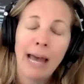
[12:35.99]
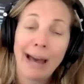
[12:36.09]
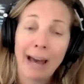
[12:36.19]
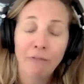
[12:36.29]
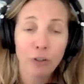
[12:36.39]

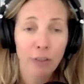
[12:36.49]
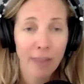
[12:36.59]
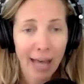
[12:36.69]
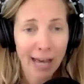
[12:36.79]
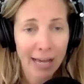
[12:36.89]
After
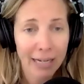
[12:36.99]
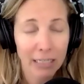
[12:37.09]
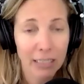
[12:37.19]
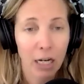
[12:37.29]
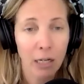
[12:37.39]

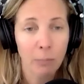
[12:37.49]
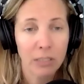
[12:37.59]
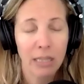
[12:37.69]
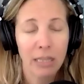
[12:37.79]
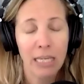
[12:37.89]
that
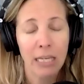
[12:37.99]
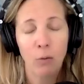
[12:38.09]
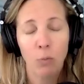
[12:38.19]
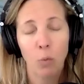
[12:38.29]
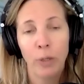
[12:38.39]
comes
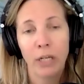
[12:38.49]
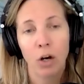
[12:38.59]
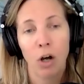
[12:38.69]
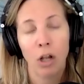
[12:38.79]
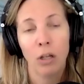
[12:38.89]
what we
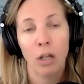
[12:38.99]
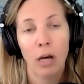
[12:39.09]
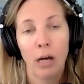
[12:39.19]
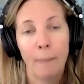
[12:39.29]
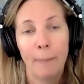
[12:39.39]
call
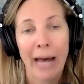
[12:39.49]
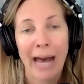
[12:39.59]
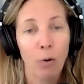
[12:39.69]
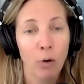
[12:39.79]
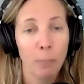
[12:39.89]

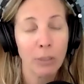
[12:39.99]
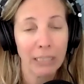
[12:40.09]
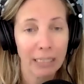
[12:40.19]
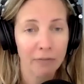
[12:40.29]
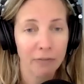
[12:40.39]
our
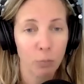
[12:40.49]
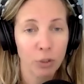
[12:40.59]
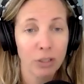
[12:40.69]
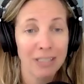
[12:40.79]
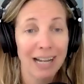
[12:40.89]
belief,
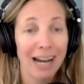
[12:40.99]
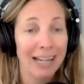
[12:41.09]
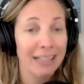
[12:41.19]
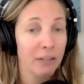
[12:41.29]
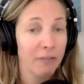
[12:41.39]
which is
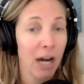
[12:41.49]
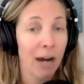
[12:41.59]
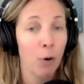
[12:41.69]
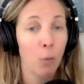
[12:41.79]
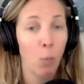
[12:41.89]
kind of
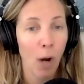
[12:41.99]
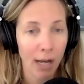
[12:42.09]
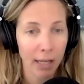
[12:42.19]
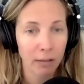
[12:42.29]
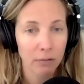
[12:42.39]
our
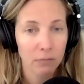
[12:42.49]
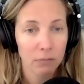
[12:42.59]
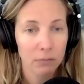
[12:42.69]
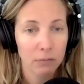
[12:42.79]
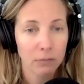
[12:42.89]
why.
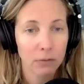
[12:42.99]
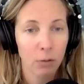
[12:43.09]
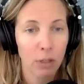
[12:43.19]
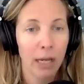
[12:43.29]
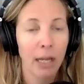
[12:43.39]

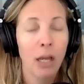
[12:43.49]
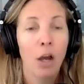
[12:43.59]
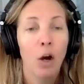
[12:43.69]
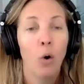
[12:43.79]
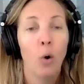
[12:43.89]
Okay.
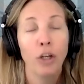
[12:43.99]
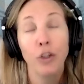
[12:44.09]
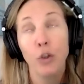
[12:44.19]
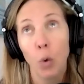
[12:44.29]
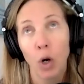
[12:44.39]
Or
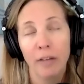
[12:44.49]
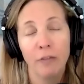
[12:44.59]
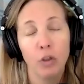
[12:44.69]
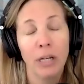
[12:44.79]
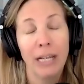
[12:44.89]
if
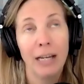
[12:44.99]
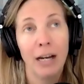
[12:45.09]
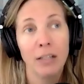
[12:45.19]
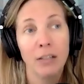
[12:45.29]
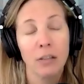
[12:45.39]
you're
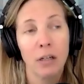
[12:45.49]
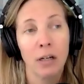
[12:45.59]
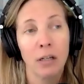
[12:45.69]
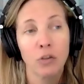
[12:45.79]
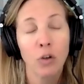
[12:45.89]
a
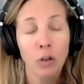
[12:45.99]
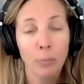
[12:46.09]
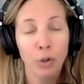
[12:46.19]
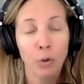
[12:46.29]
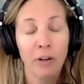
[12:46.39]

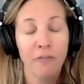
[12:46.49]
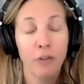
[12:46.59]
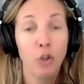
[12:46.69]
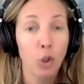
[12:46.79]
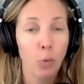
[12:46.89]
solopreneur, if
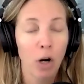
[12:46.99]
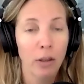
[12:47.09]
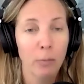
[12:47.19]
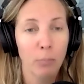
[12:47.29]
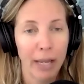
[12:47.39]
you are
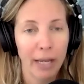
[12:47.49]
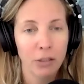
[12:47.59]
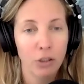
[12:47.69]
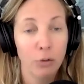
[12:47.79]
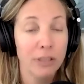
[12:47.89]
the
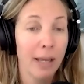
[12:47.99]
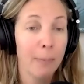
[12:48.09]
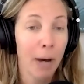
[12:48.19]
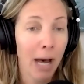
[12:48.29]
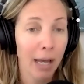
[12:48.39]
brand, you could say
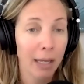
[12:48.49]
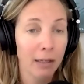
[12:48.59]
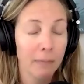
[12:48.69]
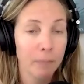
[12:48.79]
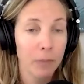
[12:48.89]

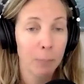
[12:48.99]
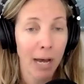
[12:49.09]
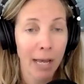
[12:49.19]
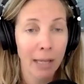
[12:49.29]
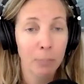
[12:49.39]

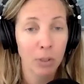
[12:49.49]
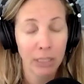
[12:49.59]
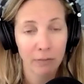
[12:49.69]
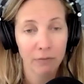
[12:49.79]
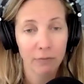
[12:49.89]
my
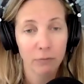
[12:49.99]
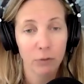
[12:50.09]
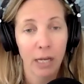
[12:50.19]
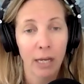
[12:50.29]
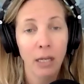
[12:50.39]
belief.
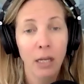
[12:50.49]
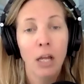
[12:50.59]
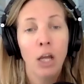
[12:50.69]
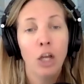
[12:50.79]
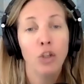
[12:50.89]
Okay.
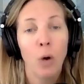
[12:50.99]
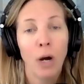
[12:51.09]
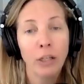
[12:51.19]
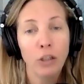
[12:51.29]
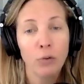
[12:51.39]
You
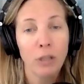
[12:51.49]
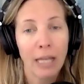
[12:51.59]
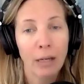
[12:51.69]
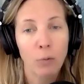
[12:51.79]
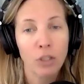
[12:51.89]
want to use
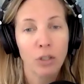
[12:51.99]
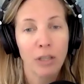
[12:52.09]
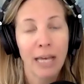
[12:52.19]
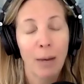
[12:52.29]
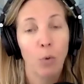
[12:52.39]
language
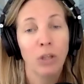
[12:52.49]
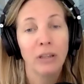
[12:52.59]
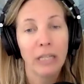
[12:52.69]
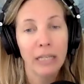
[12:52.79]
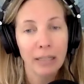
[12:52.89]
that
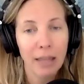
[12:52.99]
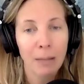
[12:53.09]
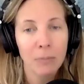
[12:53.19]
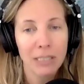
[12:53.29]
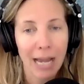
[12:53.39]
will lead
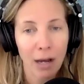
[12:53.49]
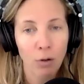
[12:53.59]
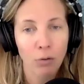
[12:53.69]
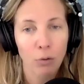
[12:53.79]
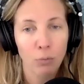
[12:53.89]
them
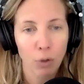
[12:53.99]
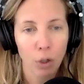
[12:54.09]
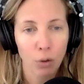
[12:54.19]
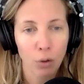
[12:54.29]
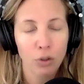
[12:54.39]
down the
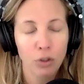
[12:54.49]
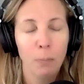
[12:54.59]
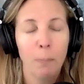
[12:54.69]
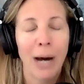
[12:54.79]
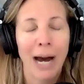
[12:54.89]
road to
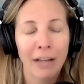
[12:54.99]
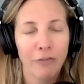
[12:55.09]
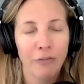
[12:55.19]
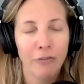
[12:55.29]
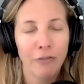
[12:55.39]
buy
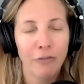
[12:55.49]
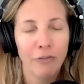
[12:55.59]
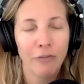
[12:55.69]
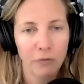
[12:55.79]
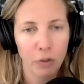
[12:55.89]
from you
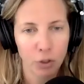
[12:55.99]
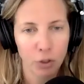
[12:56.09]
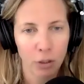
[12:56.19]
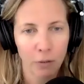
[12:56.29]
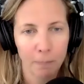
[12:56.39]
in the
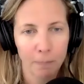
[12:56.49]
future.